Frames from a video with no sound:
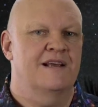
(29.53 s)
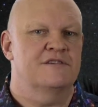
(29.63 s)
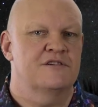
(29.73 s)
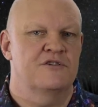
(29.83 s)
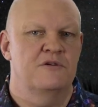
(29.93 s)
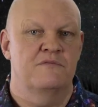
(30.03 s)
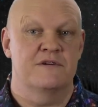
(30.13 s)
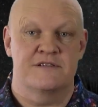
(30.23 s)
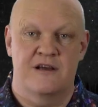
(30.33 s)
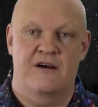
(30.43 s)
let's assume
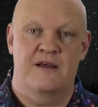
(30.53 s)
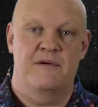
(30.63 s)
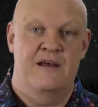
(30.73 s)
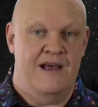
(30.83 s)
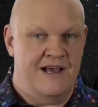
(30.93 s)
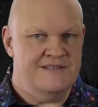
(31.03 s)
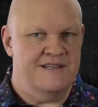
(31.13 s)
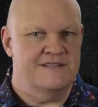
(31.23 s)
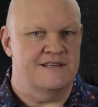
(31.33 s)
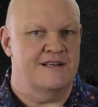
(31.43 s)
that time has
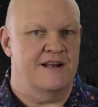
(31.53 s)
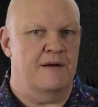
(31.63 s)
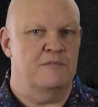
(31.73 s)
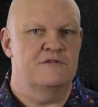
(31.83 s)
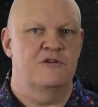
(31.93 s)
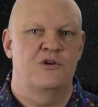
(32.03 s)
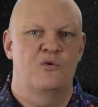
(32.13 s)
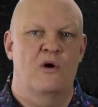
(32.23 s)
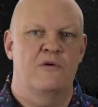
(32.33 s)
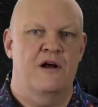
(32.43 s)
existed up until you
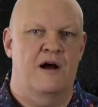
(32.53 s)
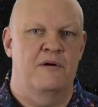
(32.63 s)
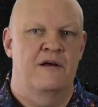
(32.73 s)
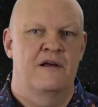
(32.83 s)
woke up